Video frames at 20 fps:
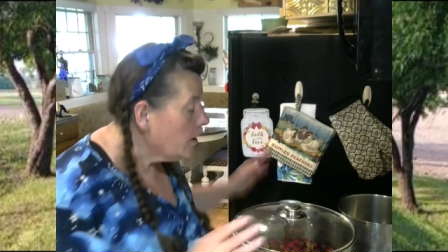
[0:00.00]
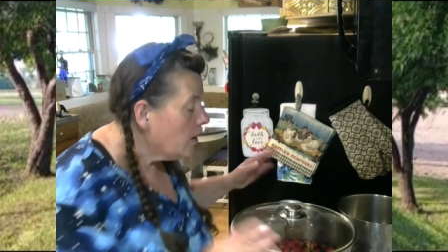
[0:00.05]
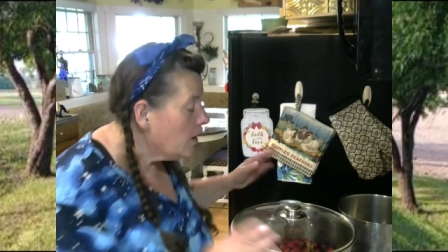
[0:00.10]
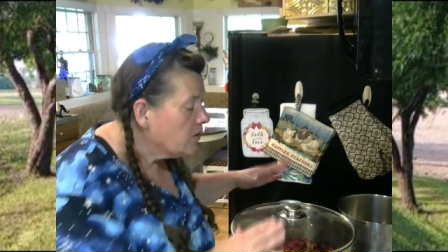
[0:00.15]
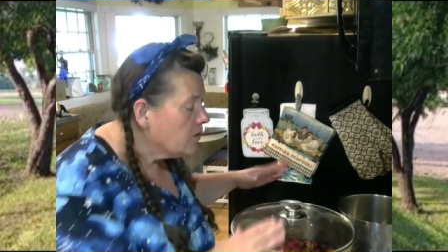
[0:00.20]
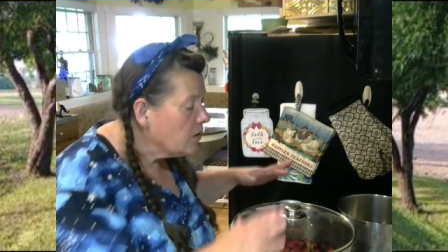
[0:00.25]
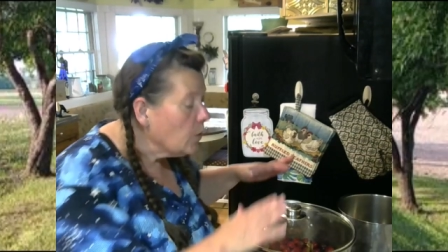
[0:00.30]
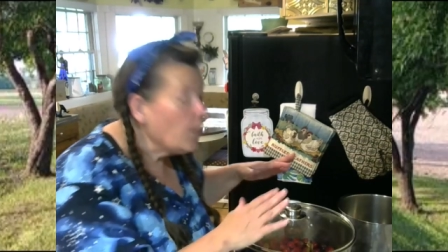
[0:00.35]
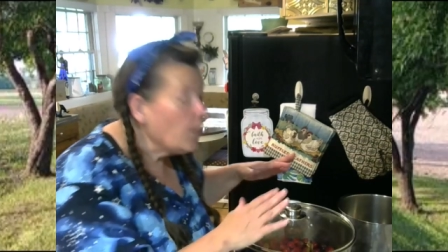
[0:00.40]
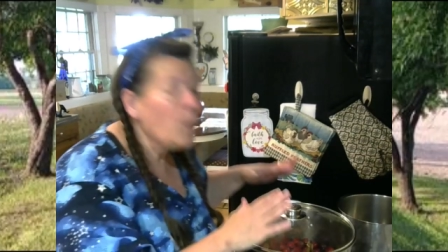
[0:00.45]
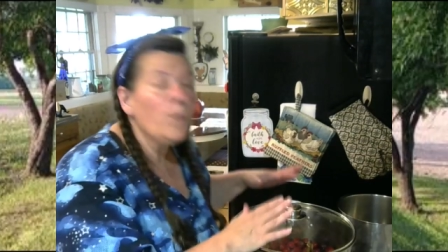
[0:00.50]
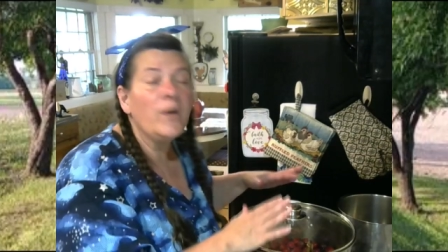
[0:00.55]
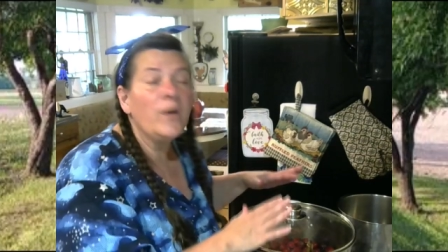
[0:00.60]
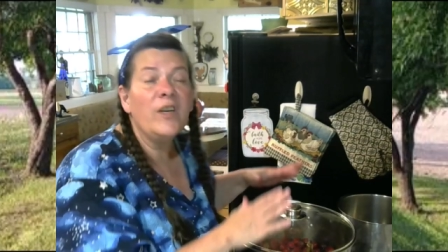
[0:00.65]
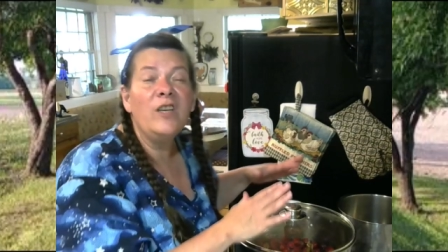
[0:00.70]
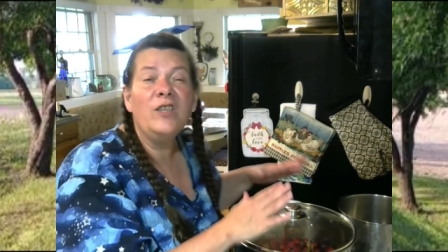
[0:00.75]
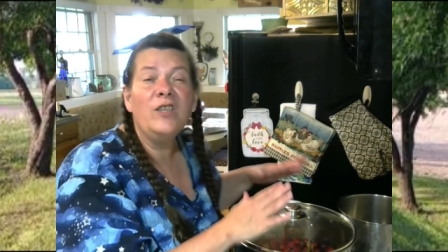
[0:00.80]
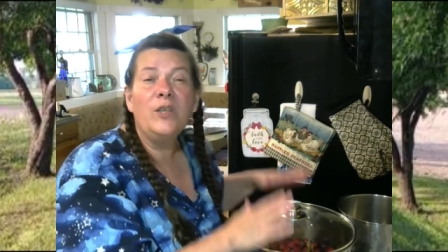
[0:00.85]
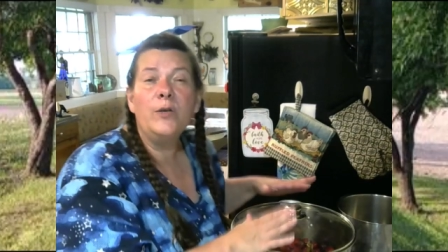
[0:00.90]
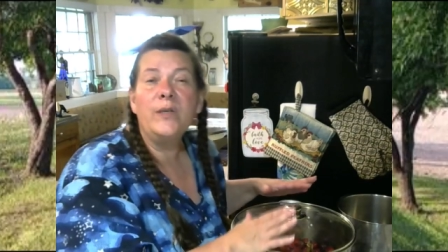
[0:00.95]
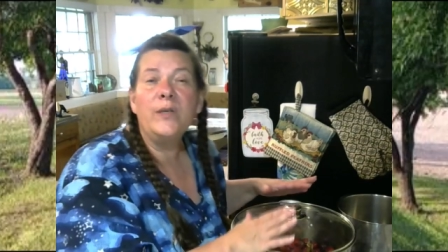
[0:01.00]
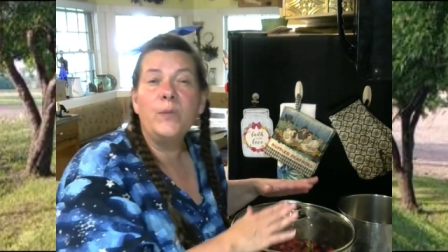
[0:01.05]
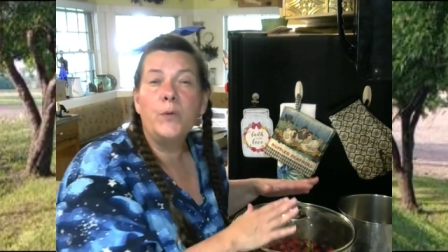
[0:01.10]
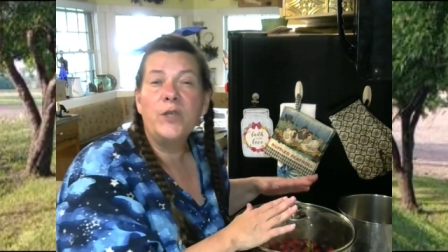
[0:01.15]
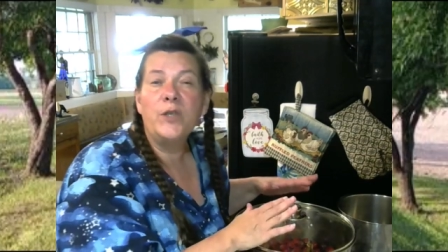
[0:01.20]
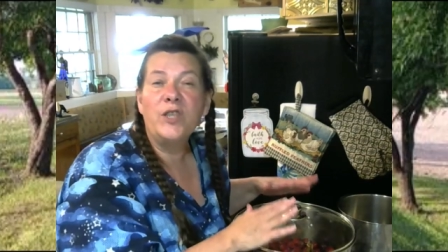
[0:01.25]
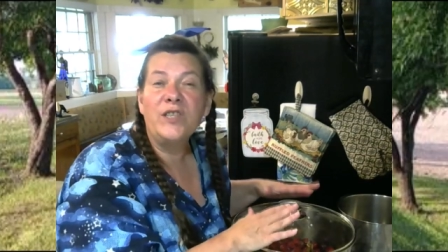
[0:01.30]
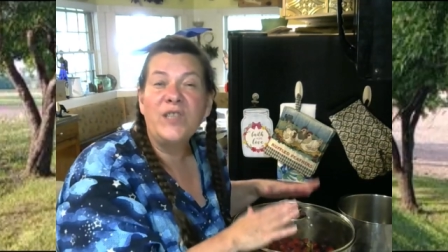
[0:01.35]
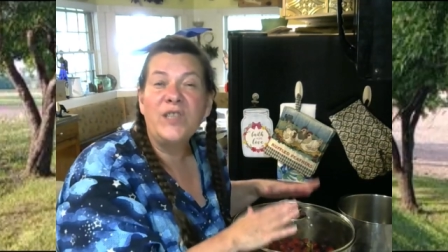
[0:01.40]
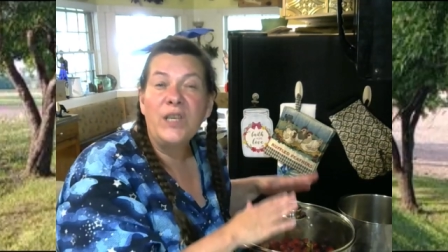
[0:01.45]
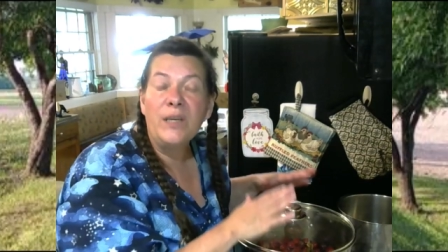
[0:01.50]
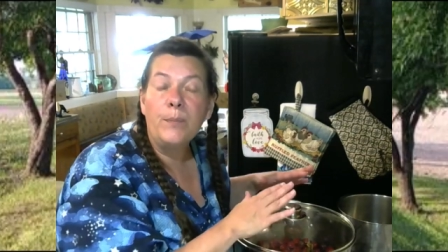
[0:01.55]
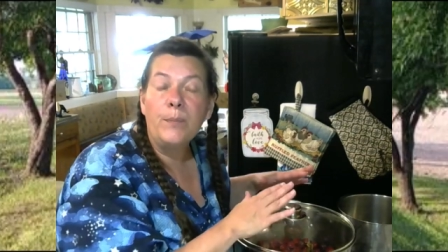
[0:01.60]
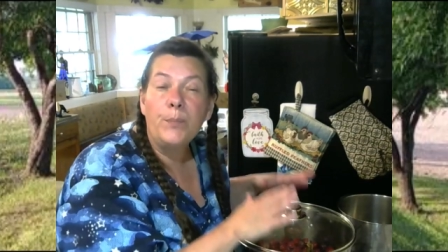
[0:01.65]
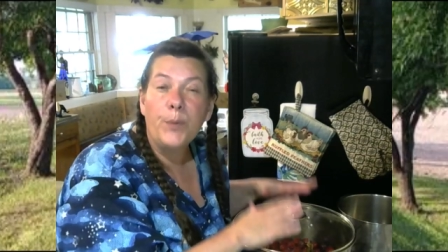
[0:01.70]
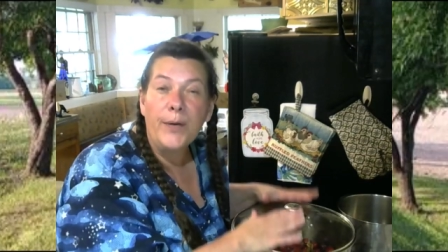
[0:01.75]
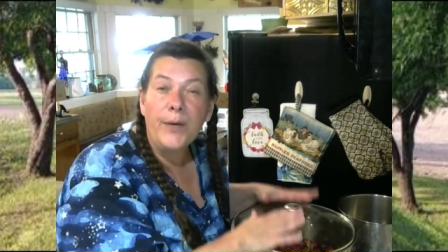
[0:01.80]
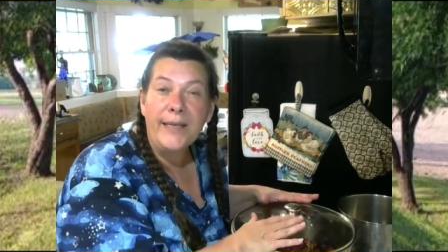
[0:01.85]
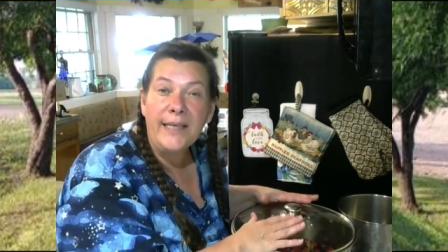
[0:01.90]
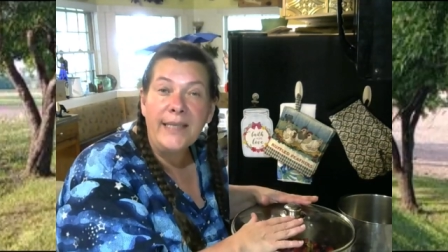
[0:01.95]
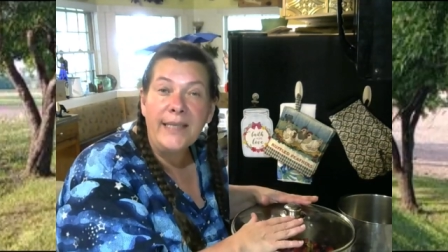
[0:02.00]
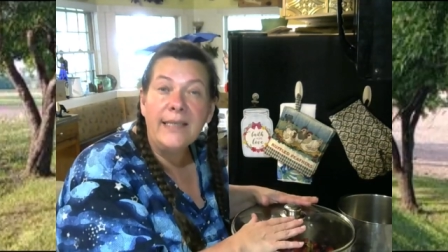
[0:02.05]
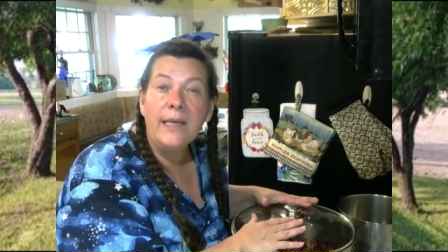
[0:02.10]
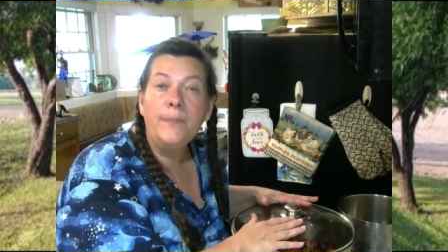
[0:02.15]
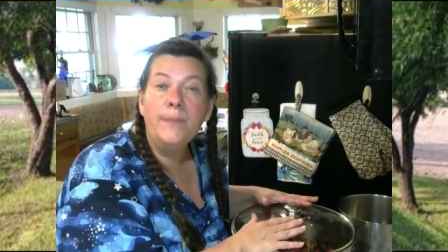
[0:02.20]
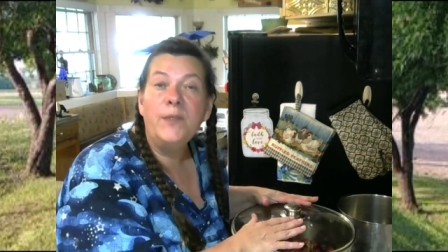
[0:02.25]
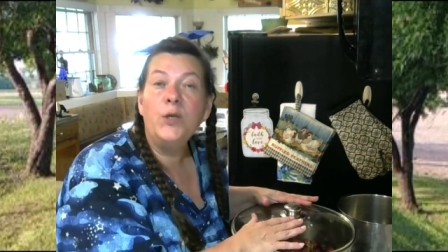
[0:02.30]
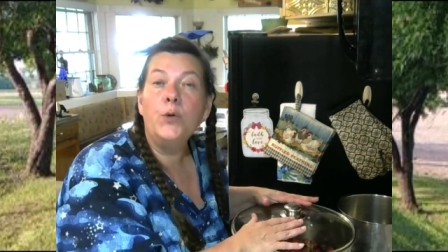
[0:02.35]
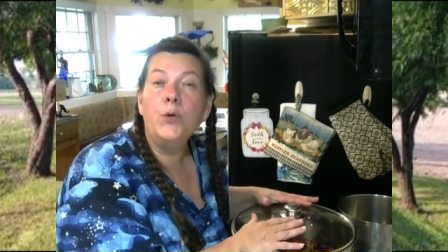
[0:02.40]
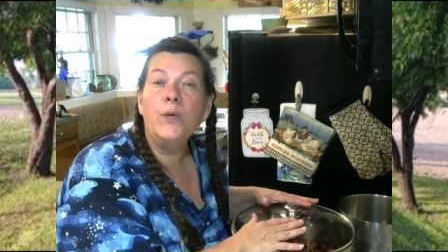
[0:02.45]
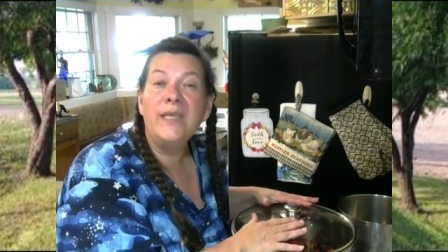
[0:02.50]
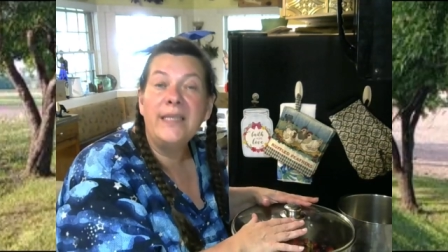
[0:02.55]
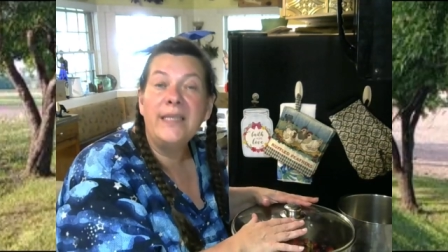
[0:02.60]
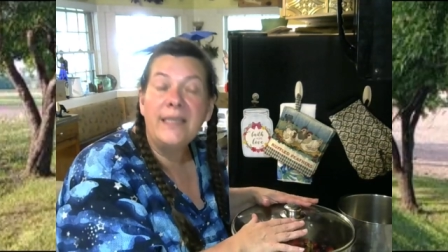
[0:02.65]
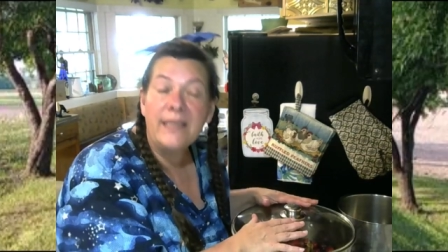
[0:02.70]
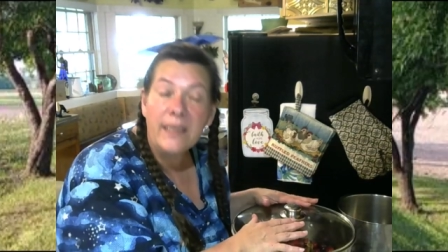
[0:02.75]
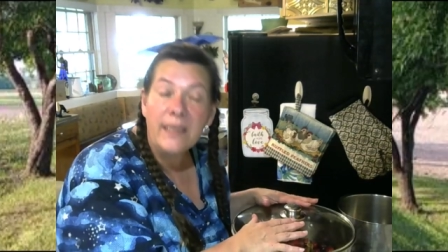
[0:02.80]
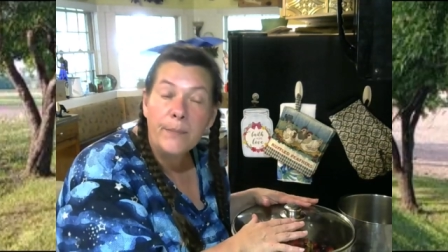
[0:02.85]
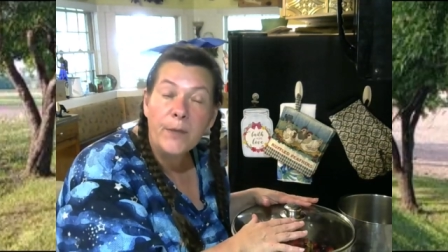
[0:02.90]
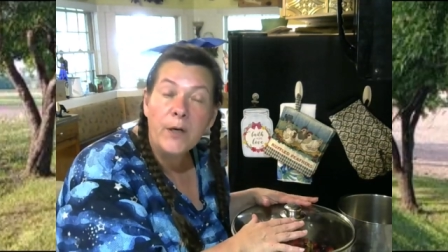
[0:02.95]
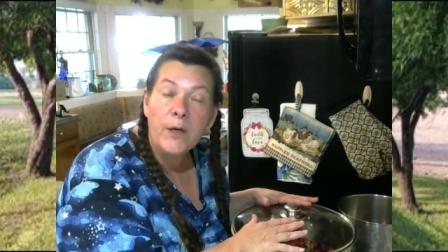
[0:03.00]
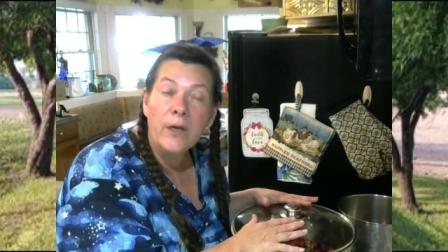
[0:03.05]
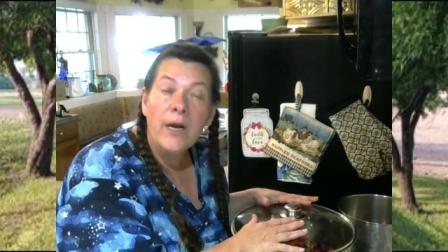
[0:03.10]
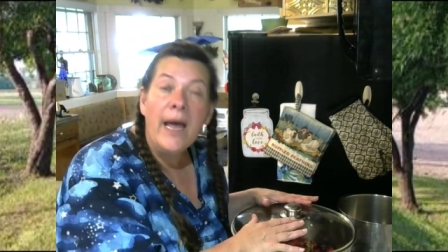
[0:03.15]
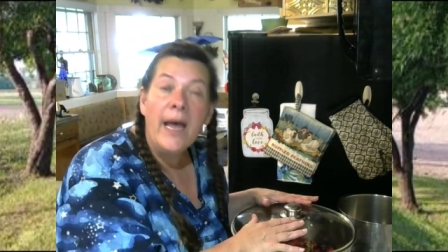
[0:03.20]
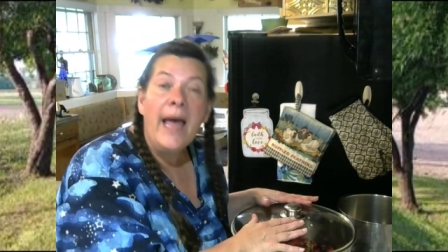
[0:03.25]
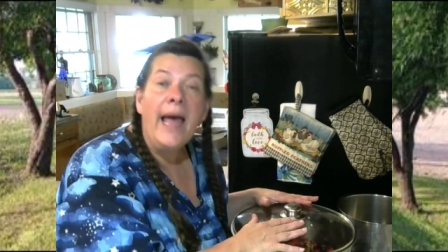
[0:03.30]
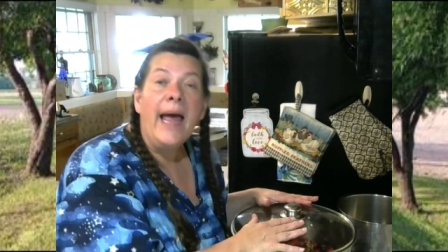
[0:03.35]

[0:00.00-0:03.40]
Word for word: So what we're going to do is we're just going to bring this up to a simmer,